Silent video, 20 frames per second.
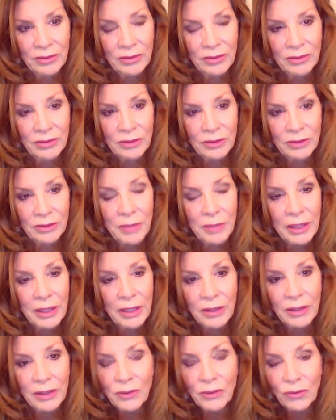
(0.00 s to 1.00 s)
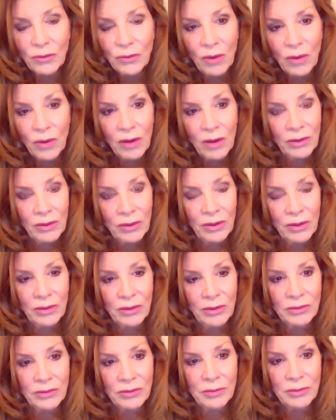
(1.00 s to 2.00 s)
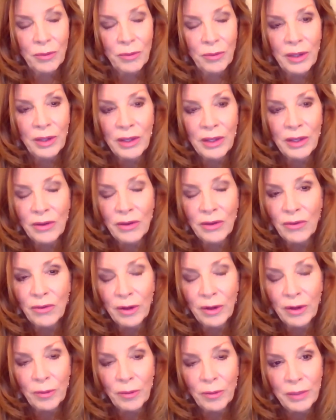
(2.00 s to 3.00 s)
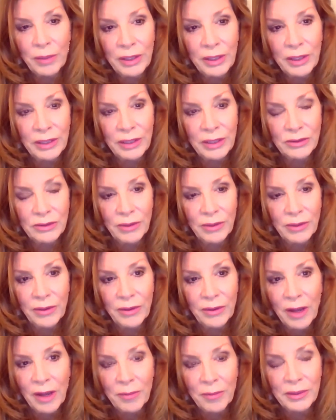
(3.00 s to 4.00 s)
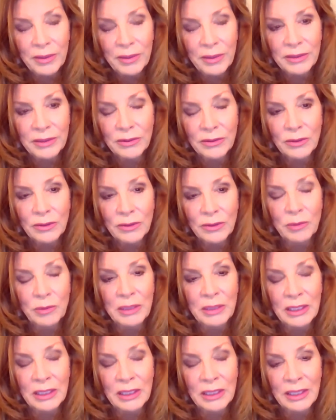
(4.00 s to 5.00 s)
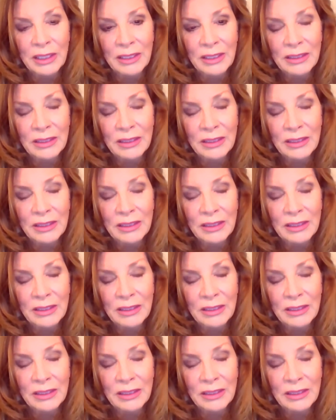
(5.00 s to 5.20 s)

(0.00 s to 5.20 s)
It's making you stronger. It's bringing you greater peace, greater happiness, ultimately.